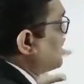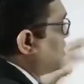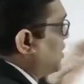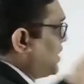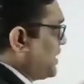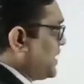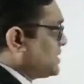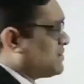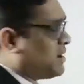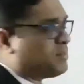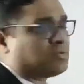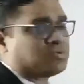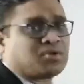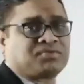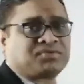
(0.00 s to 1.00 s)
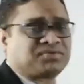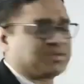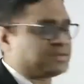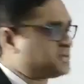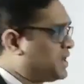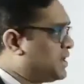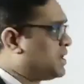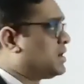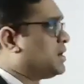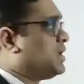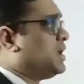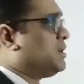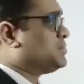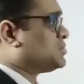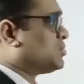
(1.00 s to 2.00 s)
in All India exam 2016 and
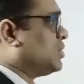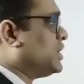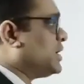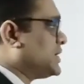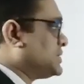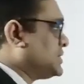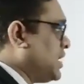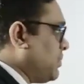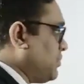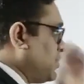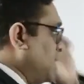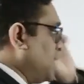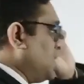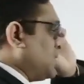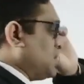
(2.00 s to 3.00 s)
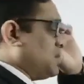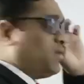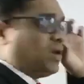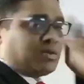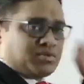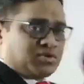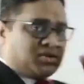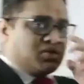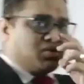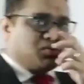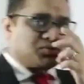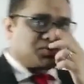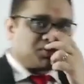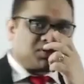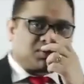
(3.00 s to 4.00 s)
AIMS older exam. Okay, what about the
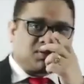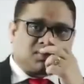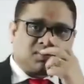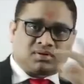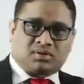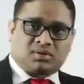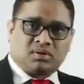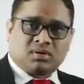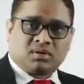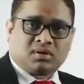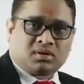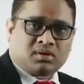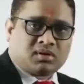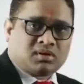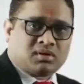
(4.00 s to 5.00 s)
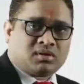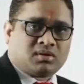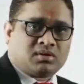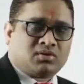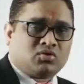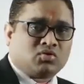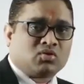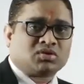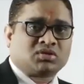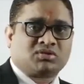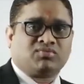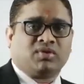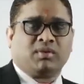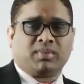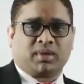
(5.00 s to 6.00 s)
nose? Nose
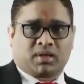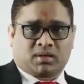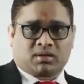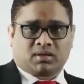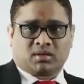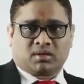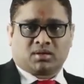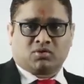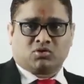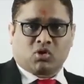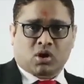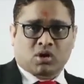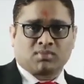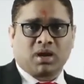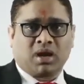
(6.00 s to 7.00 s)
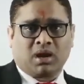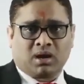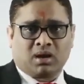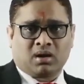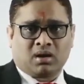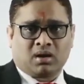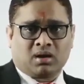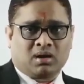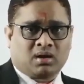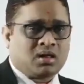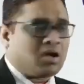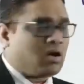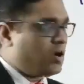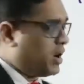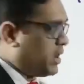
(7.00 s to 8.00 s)
will be normal
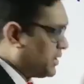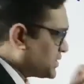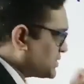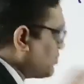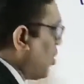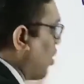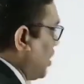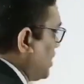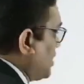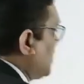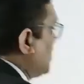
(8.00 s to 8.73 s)
or small,